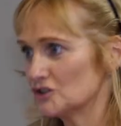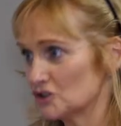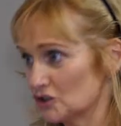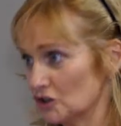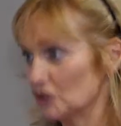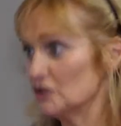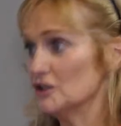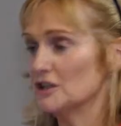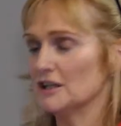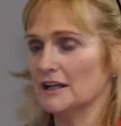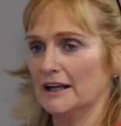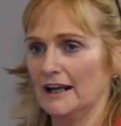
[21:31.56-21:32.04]

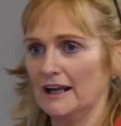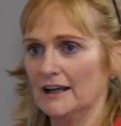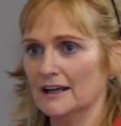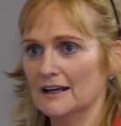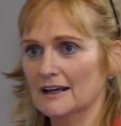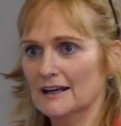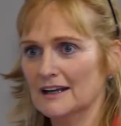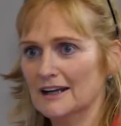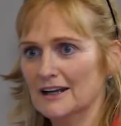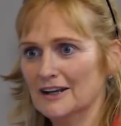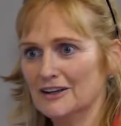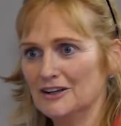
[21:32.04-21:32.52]
Suddenly,
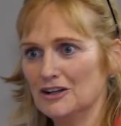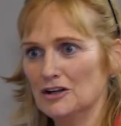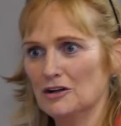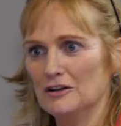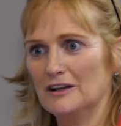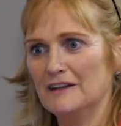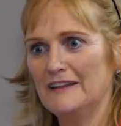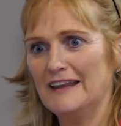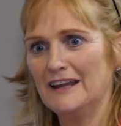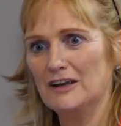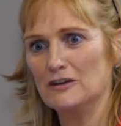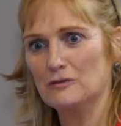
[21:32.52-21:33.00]
you
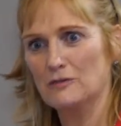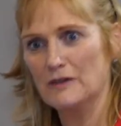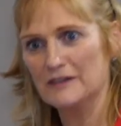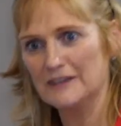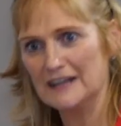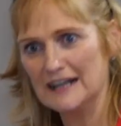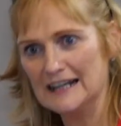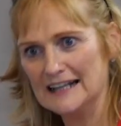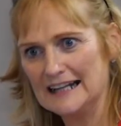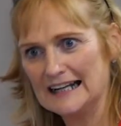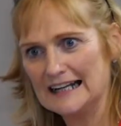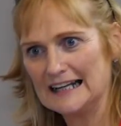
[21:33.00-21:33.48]
know that thing of
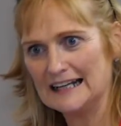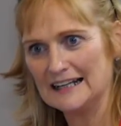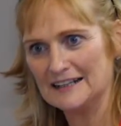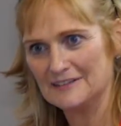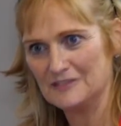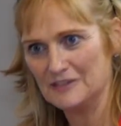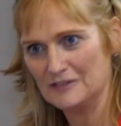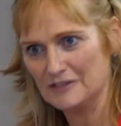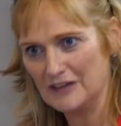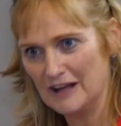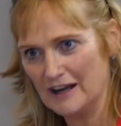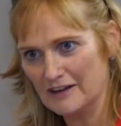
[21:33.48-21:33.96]
when they're little,
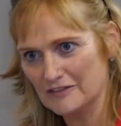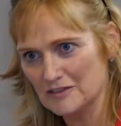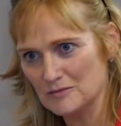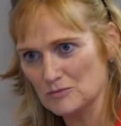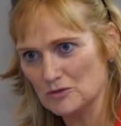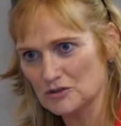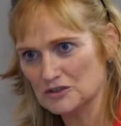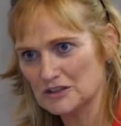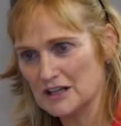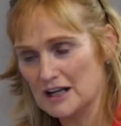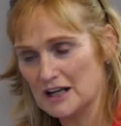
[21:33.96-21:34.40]
if you have them all